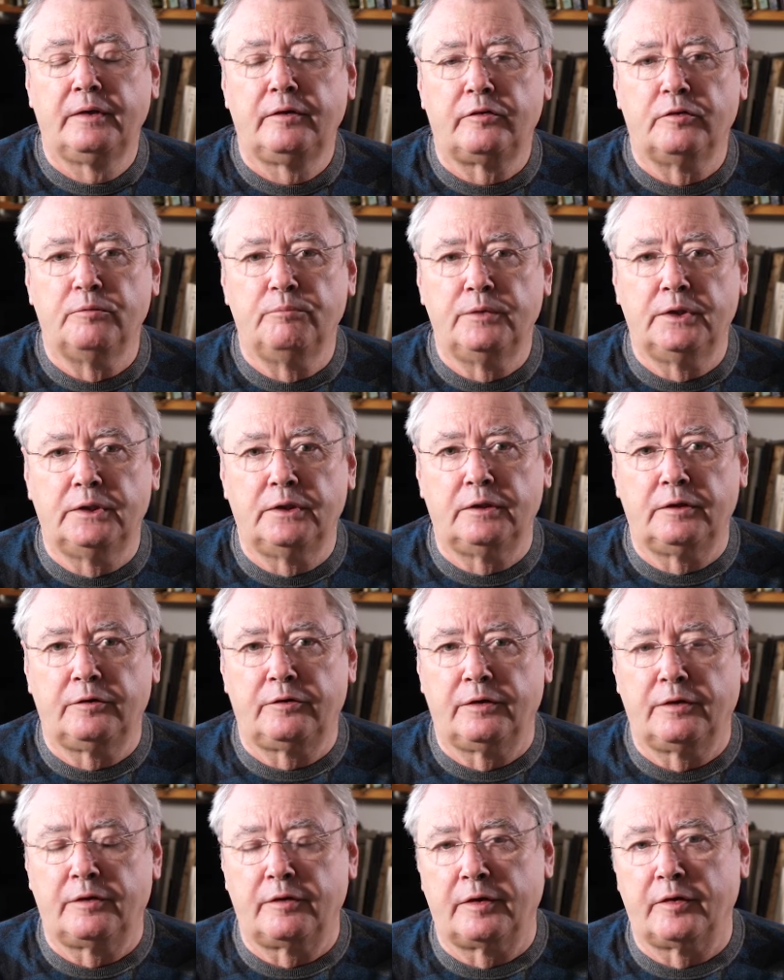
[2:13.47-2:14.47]
to
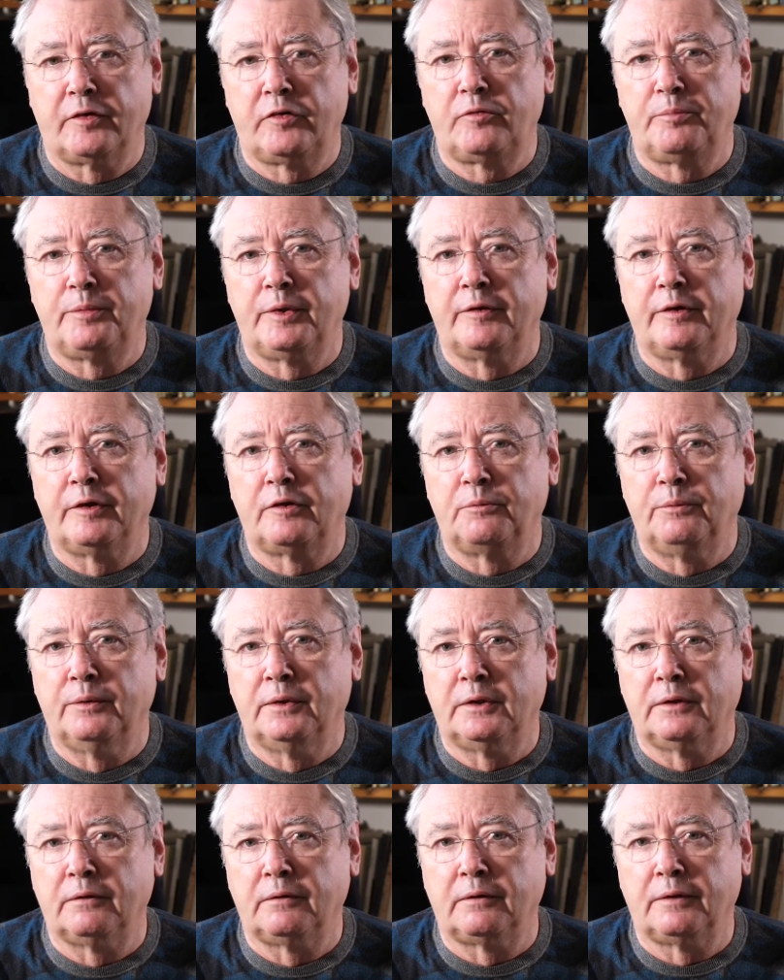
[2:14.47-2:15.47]
merge into the spirit
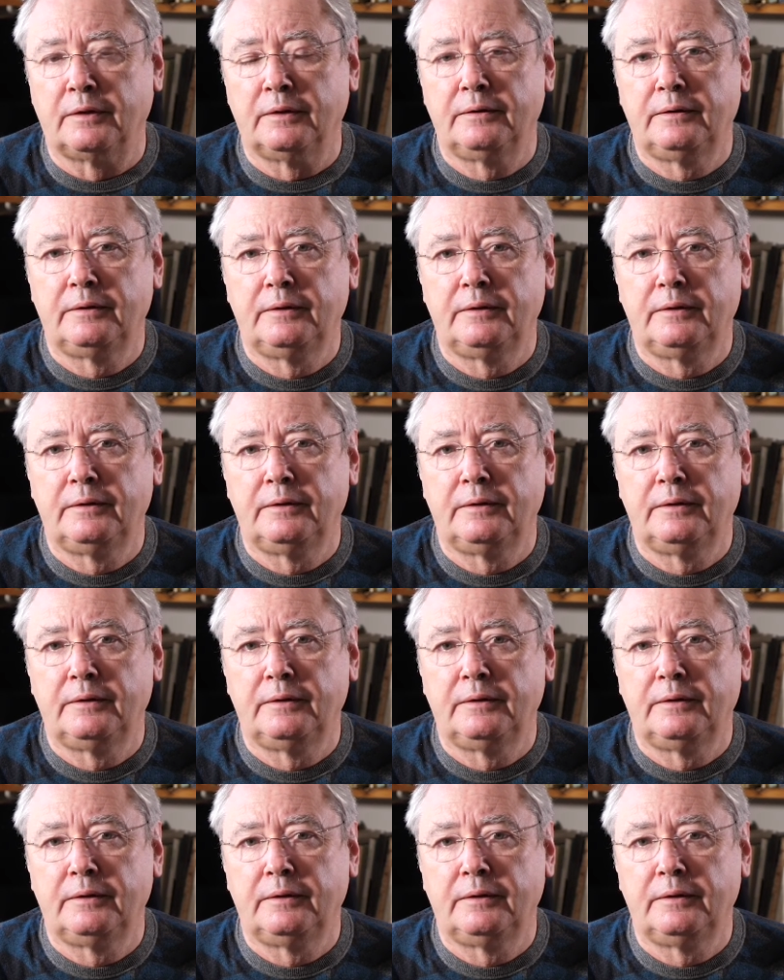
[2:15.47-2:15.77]
world.